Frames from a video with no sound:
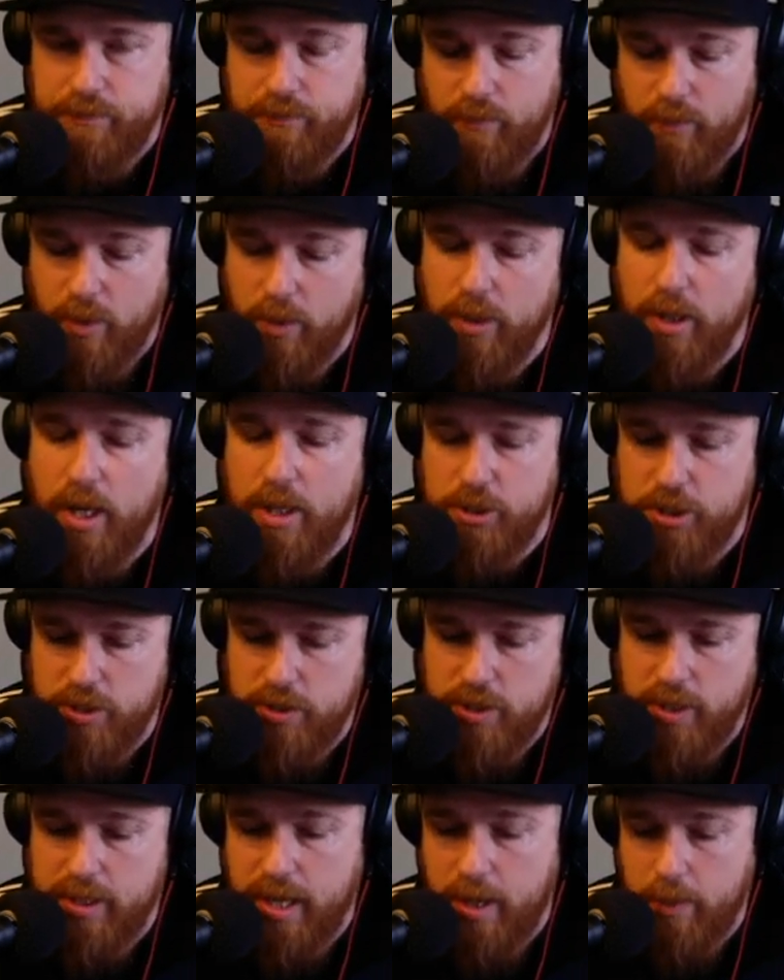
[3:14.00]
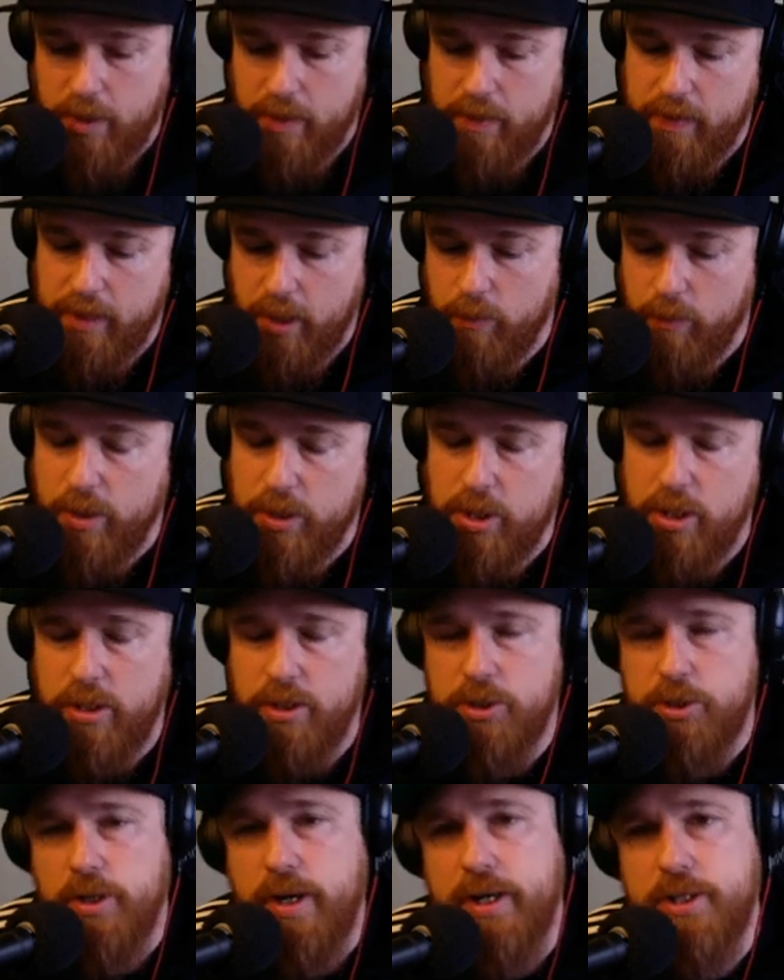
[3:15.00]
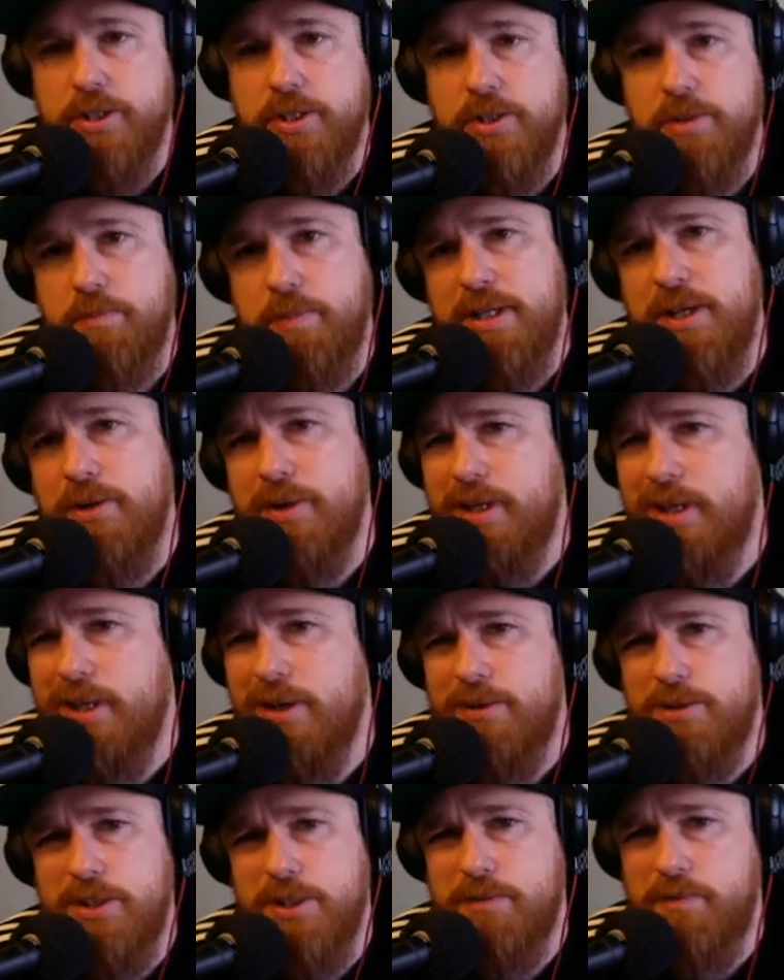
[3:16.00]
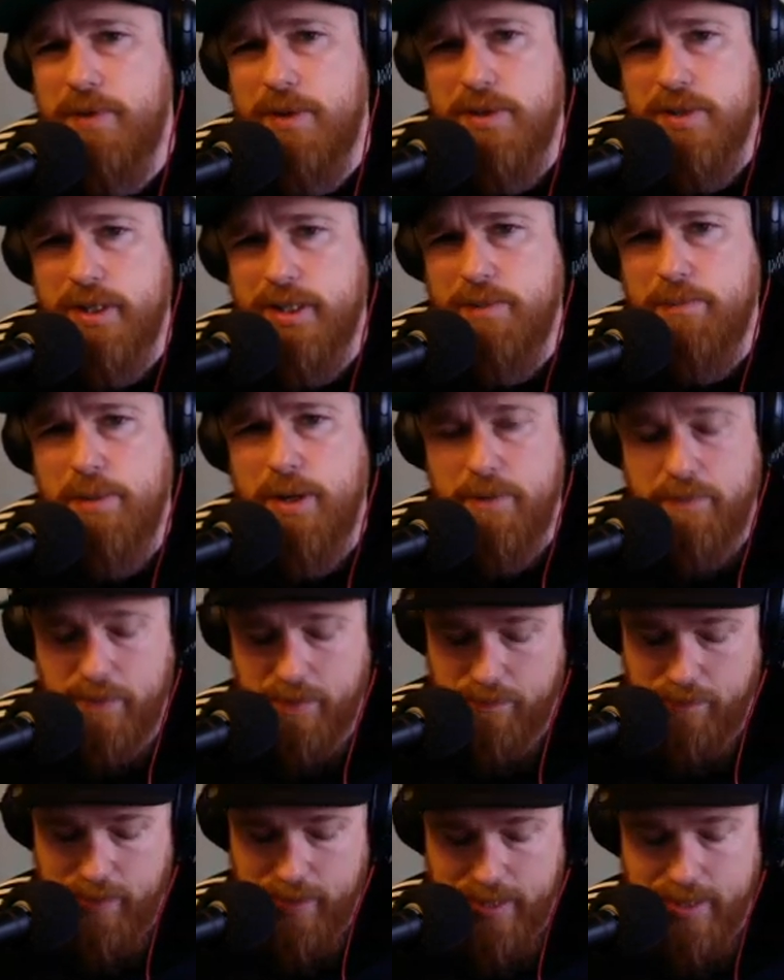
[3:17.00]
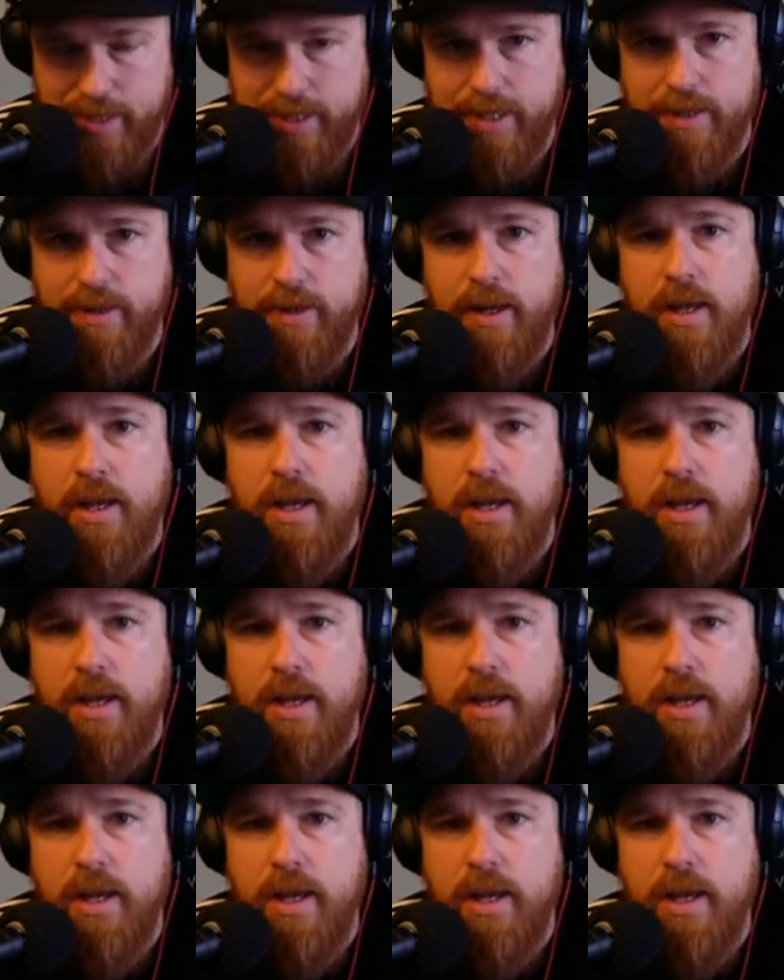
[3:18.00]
or I should say not one of the original attractions, Pinocchio just feels like a perfect fit in there.